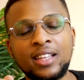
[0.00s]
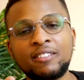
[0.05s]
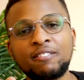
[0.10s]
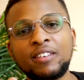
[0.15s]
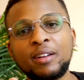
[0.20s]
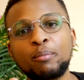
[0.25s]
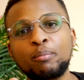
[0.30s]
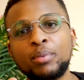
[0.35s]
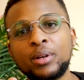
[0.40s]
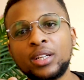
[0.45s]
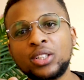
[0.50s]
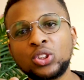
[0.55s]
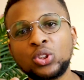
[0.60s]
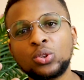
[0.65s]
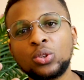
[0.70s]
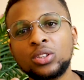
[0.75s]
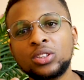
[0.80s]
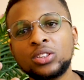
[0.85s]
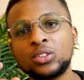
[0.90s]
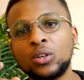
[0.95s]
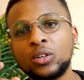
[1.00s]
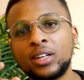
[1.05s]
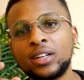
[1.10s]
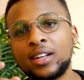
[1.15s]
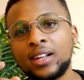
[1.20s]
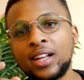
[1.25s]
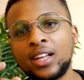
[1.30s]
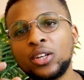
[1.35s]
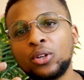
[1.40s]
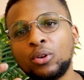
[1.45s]
the vibrations
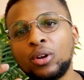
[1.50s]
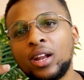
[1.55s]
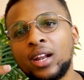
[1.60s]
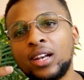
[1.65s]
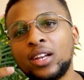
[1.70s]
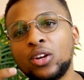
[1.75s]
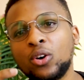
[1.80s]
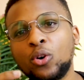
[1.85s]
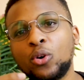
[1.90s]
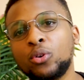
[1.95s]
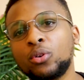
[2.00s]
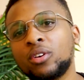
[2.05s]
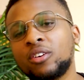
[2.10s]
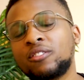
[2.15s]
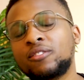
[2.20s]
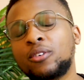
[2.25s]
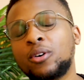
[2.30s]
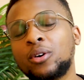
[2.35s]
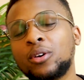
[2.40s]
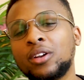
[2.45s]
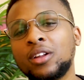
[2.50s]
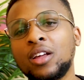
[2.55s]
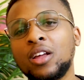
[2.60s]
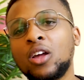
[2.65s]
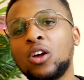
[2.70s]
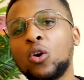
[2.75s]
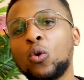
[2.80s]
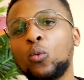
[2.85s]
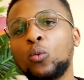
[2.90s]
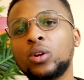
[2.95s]
regularly on your phone
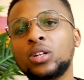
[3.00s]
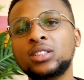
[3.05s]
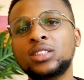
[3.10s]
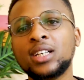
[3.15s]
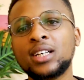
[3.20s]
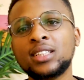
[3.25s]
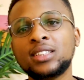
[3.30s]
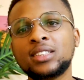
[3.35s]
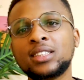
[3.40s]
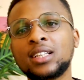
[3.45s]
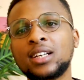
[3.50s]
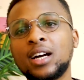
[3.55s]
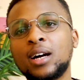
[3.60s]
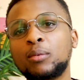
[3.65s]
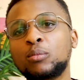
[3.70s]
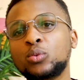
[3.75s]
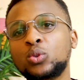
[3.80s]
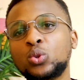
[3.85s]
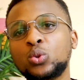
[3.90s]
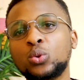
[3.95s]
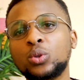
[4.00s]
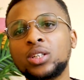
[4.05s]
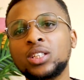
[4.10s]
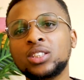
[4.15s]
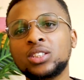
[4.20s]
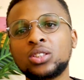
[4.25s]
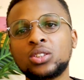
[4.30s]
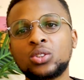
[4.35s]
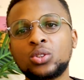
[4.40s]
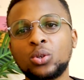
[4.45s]
will just come to
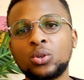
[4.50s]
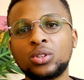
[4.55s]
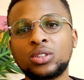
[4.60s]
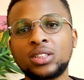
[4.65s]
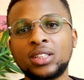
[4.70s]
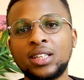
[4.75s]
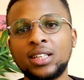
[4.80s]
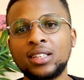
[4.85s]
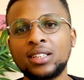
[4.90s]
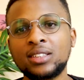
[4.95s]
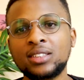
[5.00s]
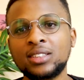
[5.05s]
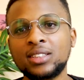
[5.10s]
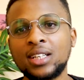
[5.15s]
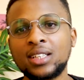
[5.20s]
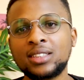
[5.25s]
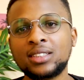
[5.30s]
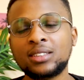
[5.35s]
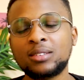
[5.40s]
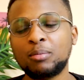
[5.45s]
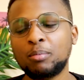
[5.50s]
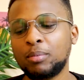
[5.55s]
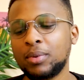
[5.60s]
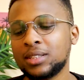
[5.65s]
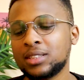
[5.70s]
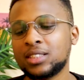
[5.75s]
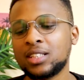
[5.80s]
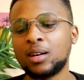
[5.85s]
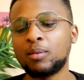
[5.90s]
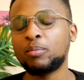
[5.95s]
distort and just
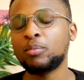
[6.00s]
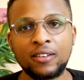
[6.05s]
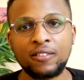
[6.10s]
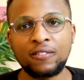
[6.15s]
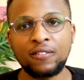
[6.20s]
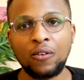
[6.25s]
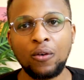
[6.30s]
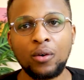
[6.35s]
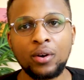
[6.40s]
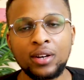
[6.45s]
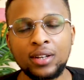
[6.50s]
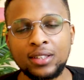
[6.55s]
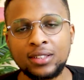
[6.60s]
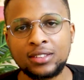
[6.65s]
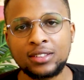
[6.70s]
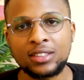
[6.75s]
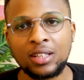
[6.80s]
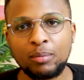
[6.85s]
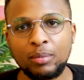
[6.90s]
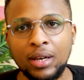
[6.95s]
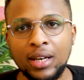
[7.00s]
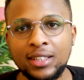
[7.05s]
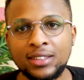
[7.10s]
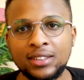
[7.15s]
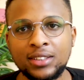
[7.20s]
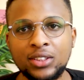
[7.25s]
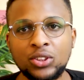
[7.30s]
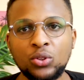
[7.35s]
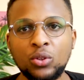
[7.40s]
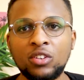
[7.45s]
mess up the phone
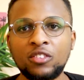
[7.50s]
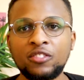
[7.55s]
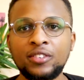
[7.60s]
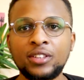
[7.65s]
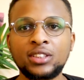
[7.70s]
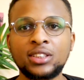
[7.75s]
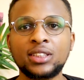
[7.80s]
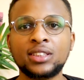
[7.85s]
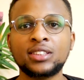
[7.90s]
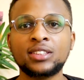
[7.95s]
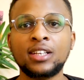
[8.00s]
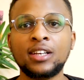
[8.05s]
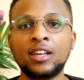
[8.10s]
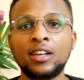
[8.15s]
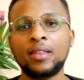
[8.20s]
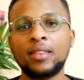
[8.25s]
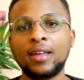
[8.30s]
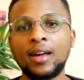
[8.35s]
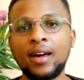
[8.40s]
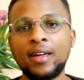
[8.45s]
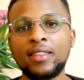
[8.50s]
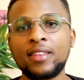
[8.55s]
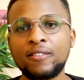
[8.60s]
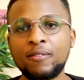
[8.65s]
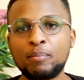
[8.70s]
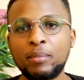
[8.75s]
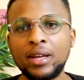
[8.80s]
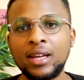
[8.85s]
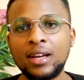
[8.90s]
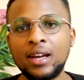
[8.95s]
stabilization features. The other
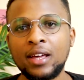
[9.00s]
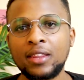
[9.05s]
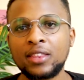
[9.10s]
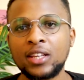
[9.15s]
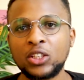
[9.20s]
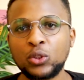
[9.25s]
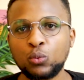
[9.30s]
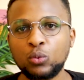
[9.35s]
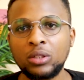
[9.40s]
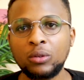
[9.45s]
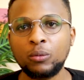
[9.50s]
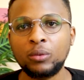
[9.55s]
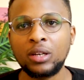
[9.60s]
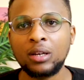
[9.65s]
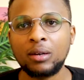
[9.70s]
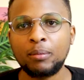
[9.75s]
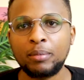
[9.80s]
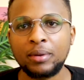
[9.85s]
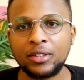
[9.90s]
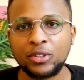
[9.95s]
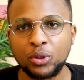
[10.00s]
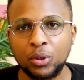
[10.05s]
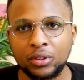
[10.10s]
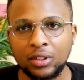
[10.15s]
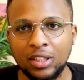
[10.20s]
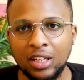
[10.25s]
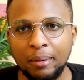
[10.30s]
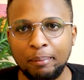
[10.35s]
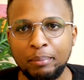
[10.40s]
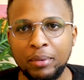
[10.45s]
bike that we will be
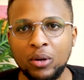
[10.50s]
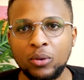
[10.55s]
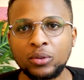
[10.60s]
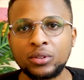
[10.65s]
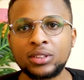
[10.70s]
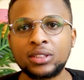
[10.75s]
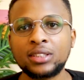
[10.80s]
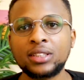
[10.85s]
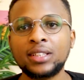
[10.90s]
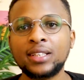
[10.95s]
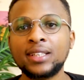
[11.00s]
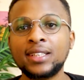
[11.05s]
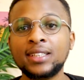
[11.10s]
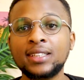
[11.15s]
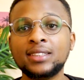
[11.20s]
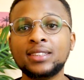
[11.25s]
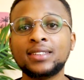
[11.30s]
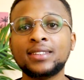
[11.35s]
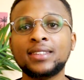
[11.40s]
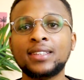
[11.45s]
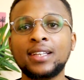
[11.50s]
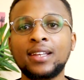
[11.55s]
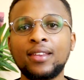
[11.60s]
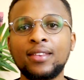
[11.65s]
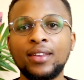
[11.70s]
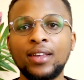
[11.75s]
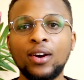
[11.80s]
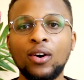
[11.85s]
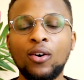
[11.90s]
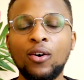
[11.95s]
talking about is the